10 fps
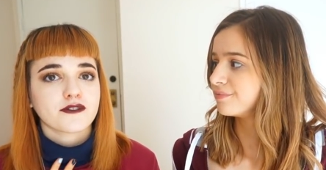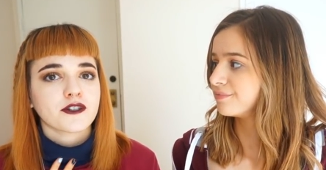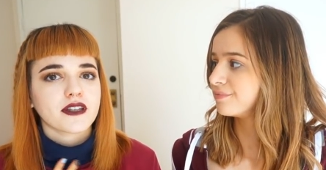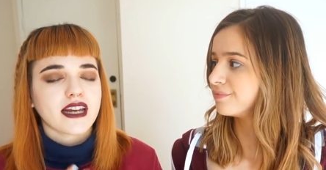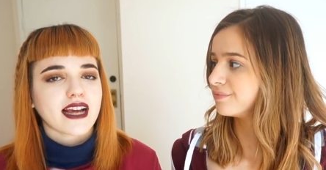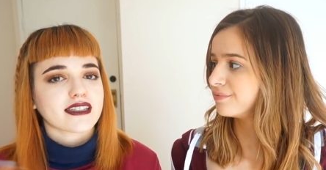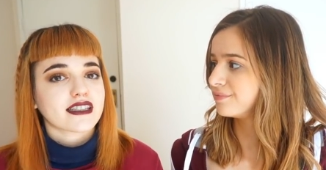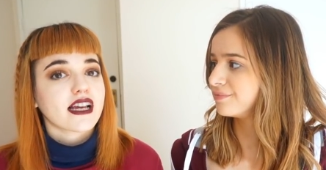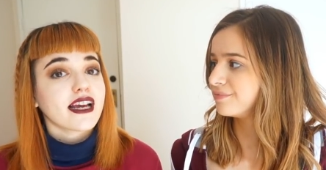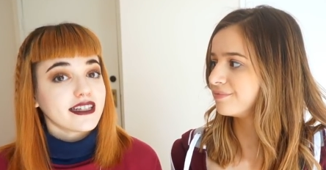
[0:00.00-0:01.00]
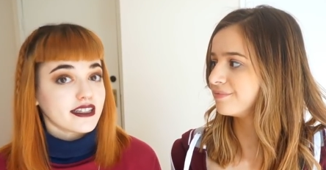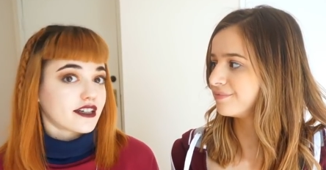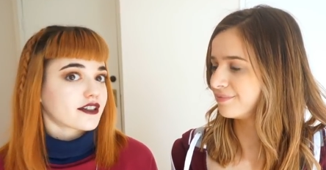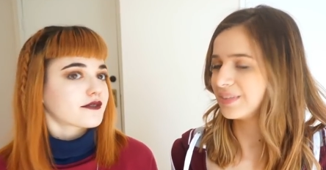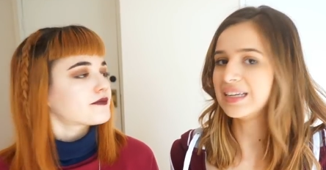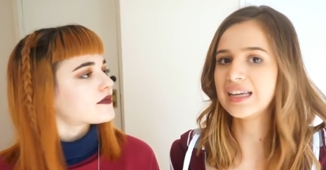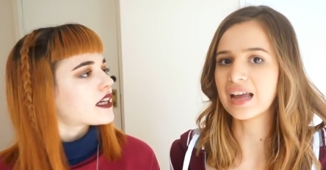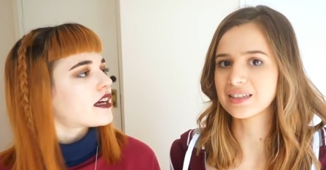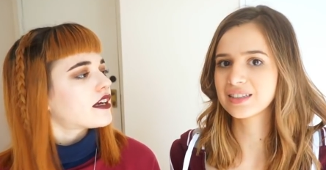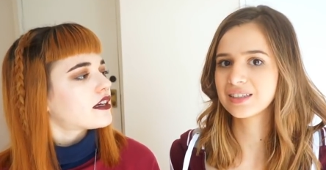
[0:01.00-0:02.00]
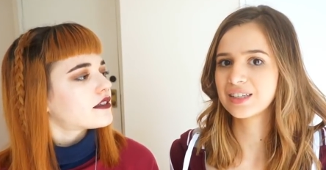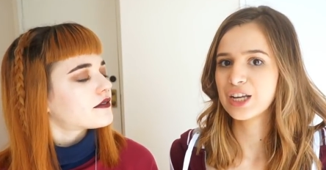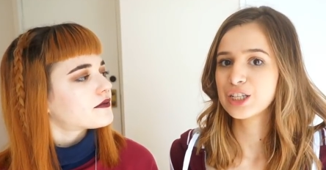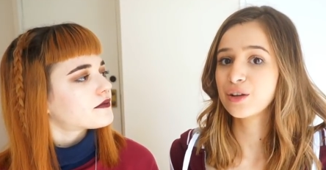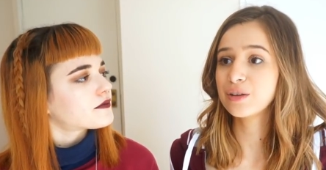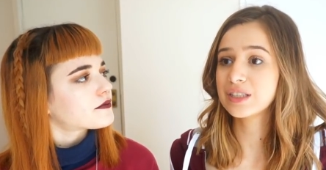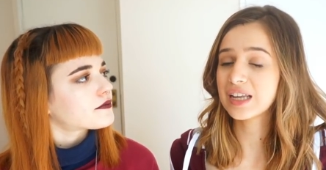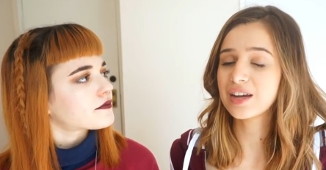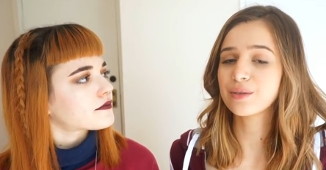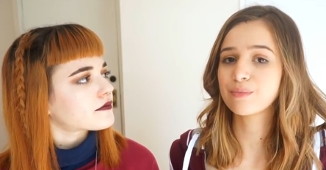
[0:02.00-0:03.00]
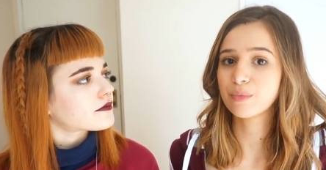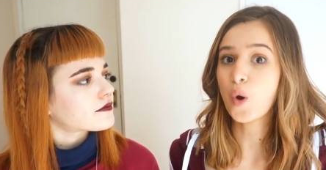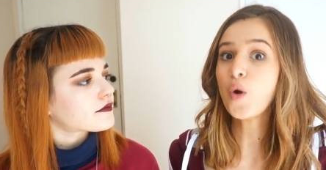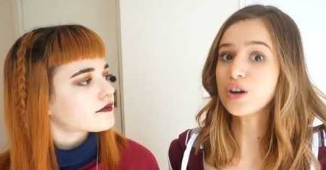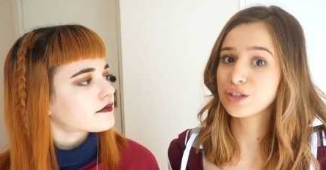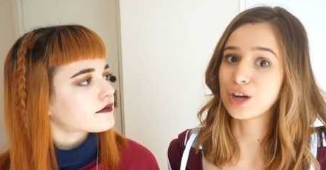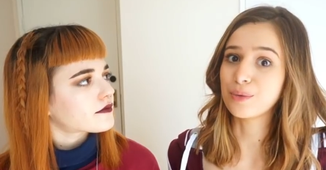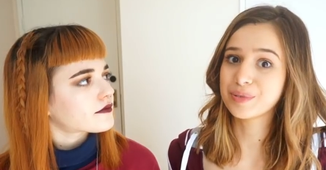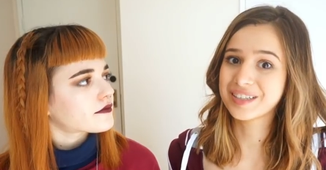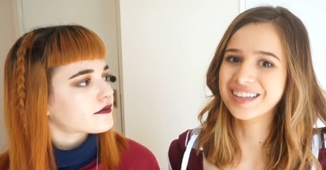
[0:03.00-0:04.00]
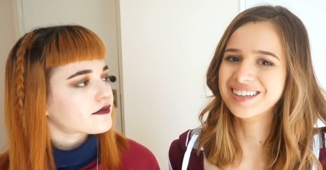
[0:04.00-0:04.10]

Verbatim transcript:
Speaker 1: for the next
Speaker 2: year. Yes. So it's like horoscopes,